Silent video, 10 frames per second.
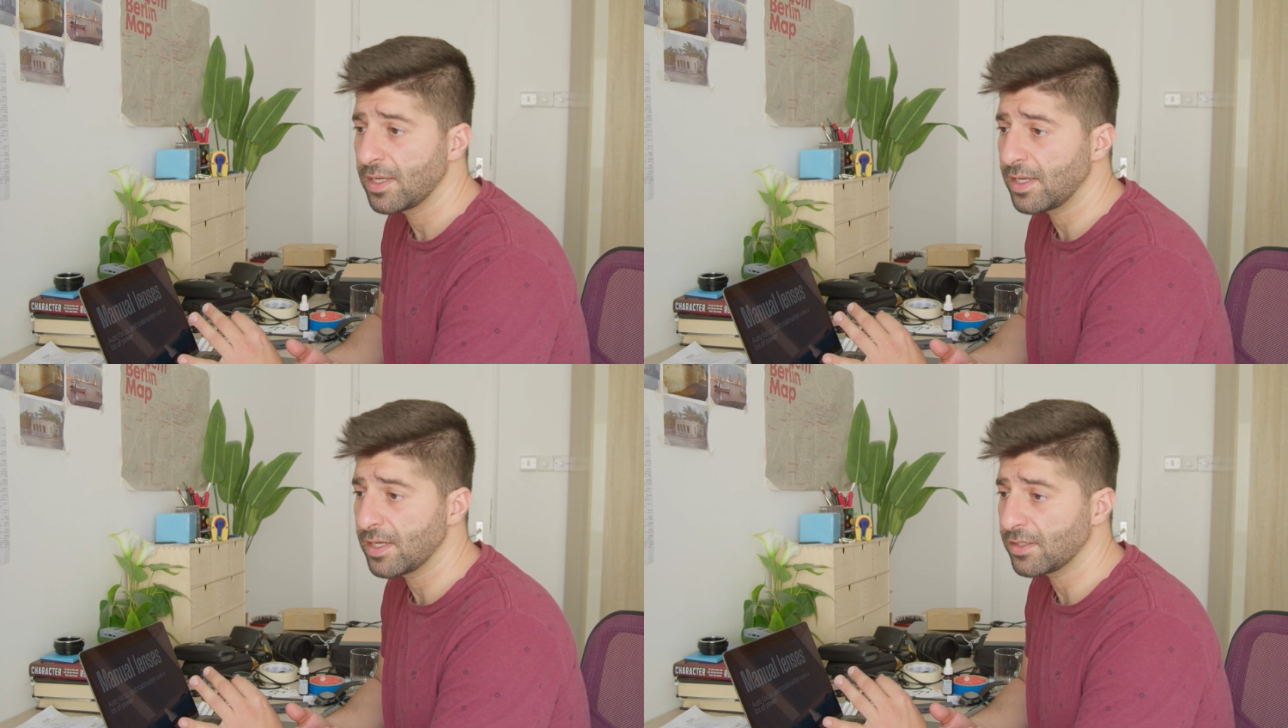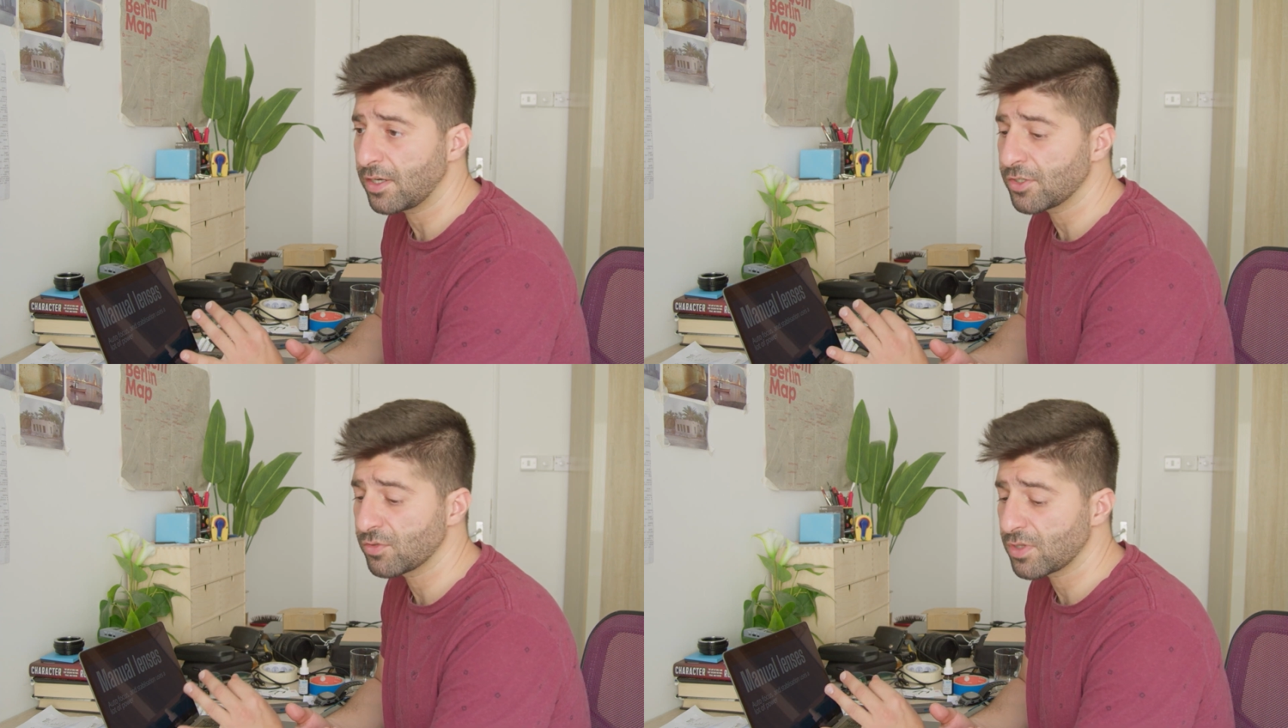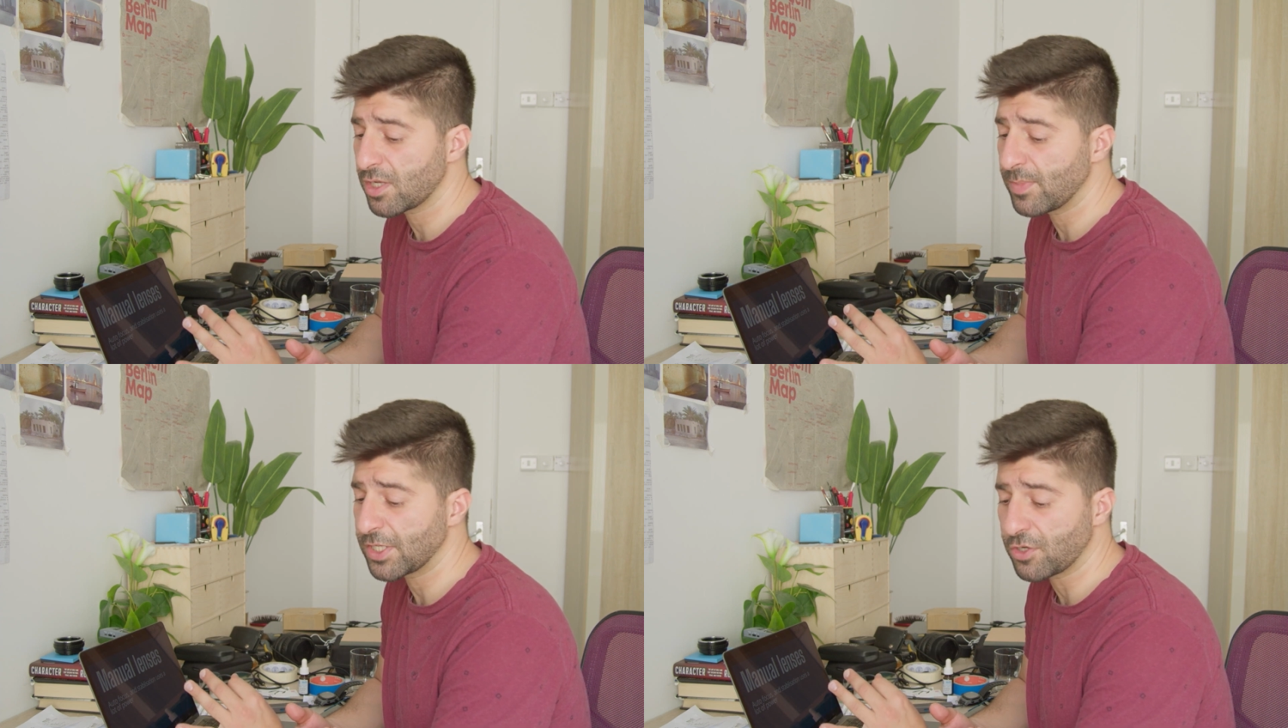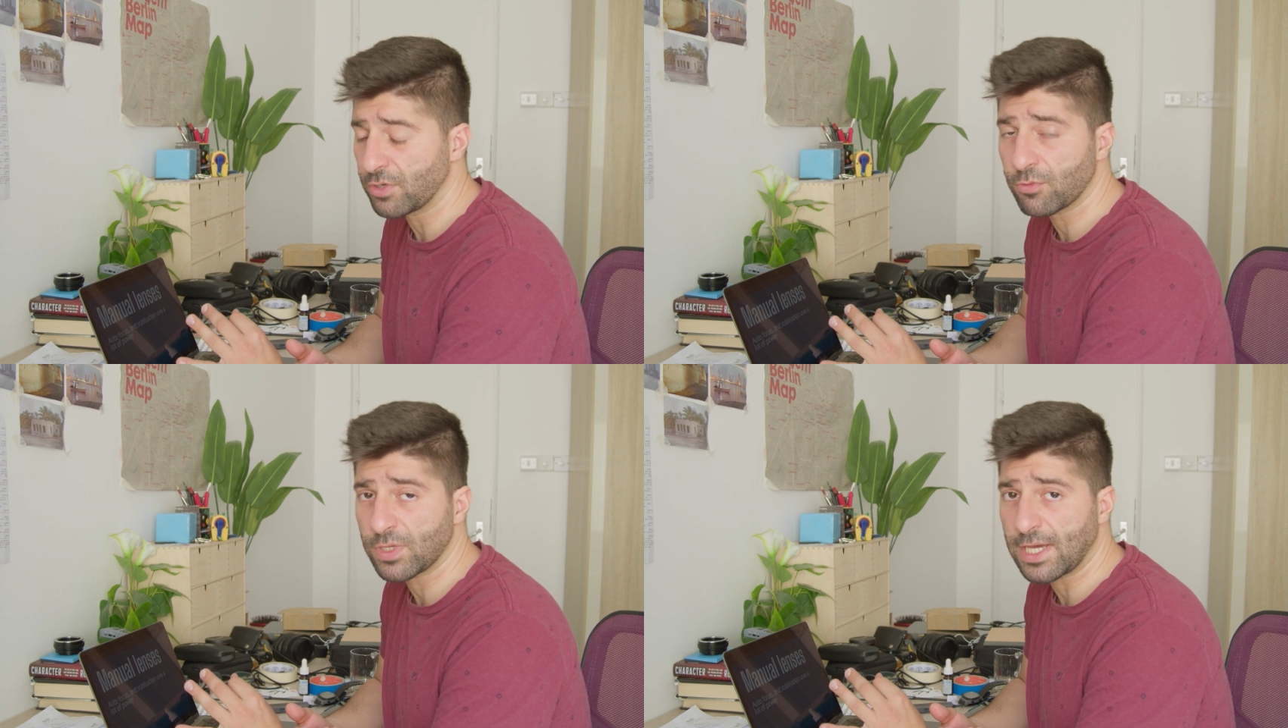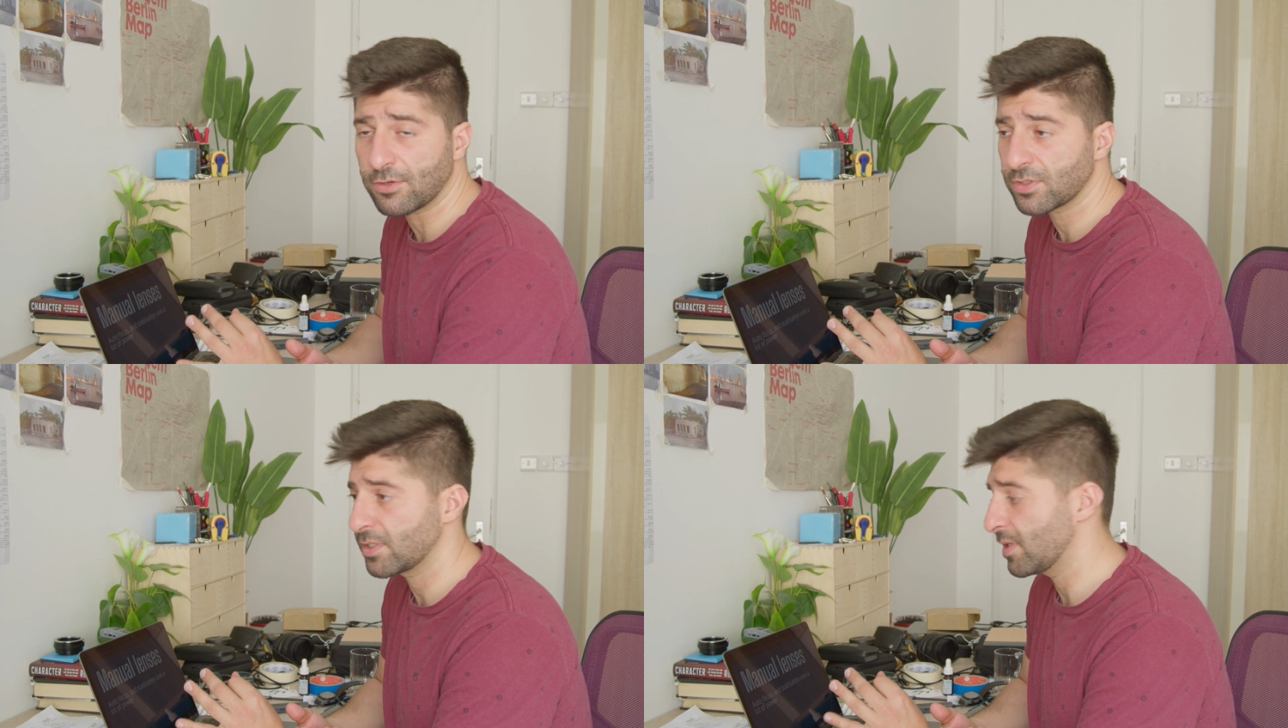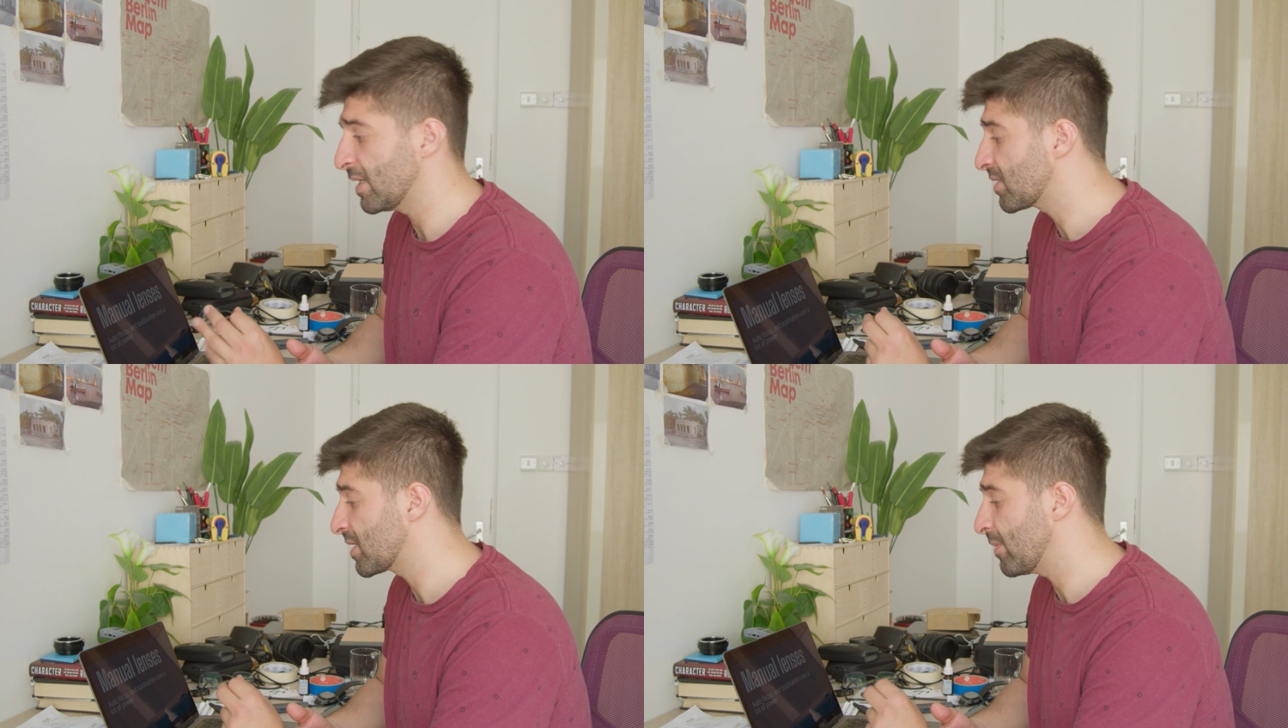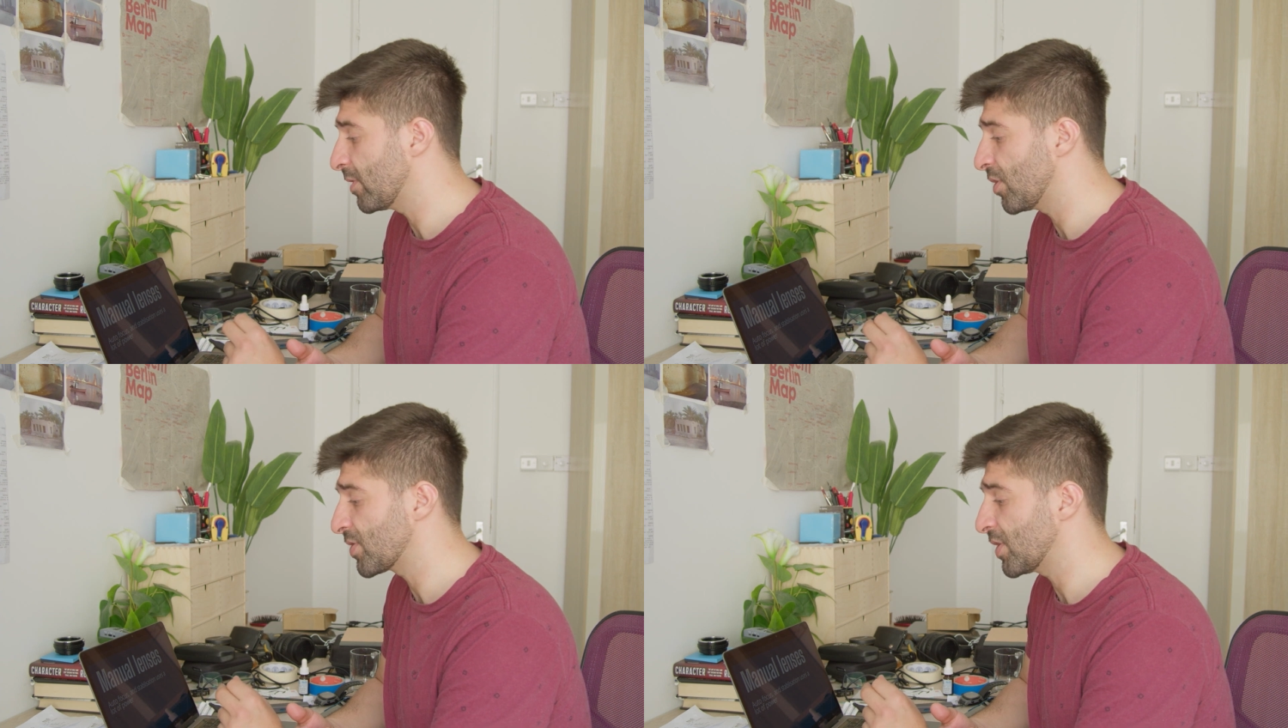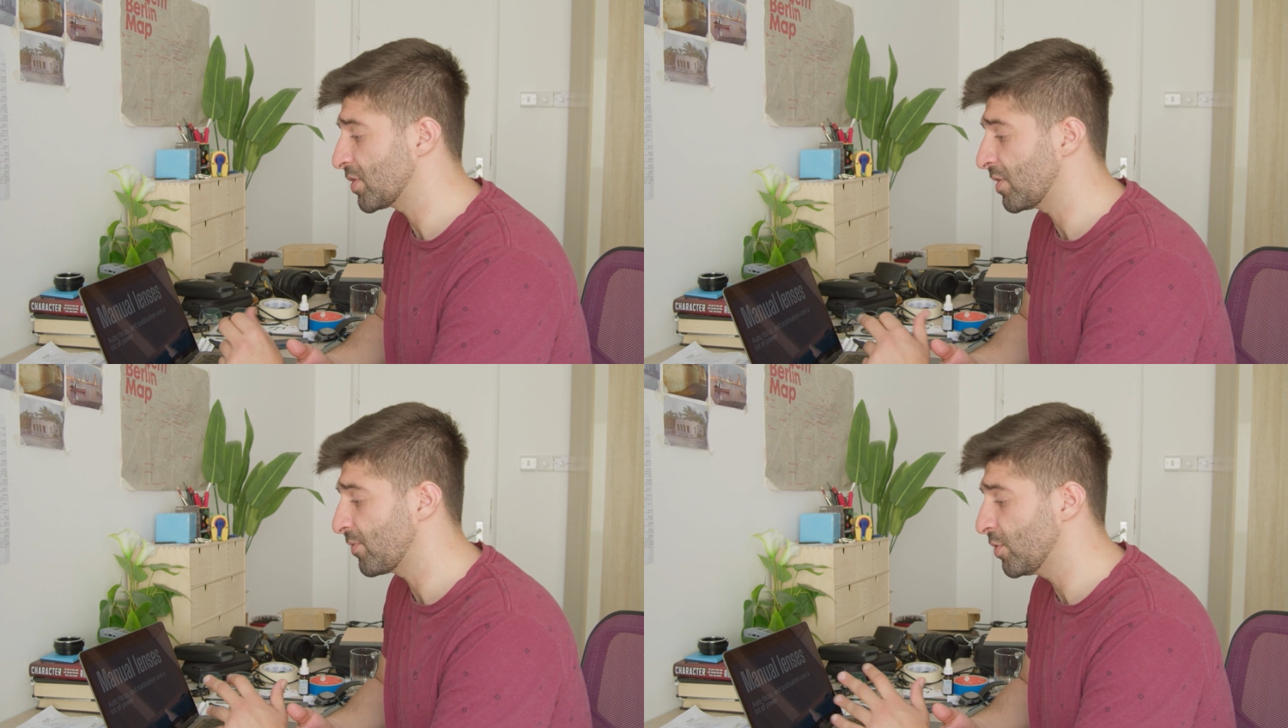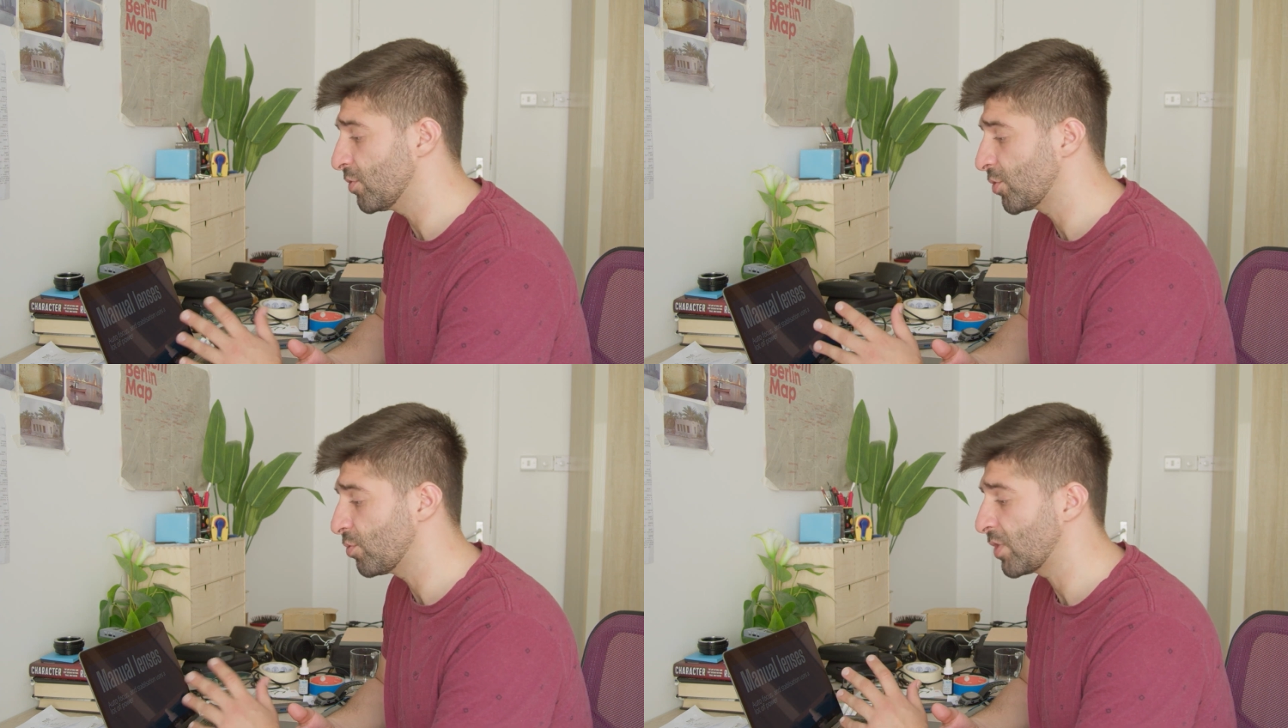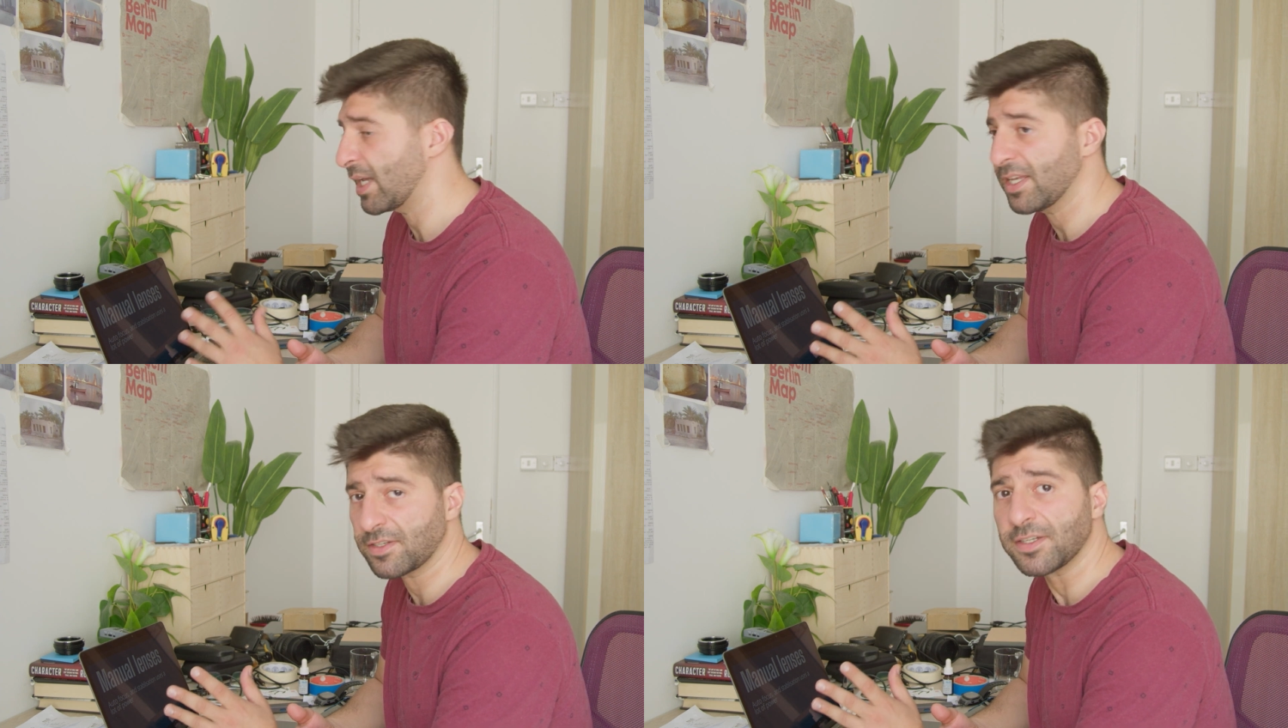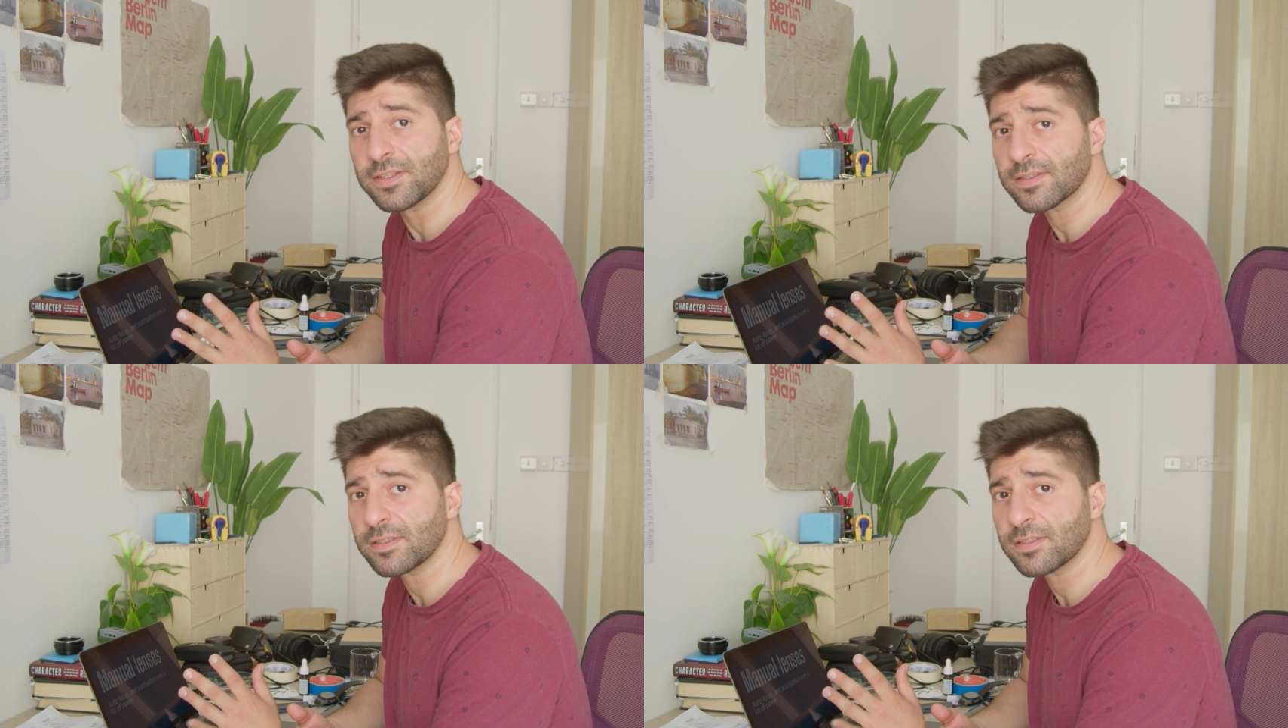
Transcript: And I don't recommend going without lens stabilization if you're shooting handheld.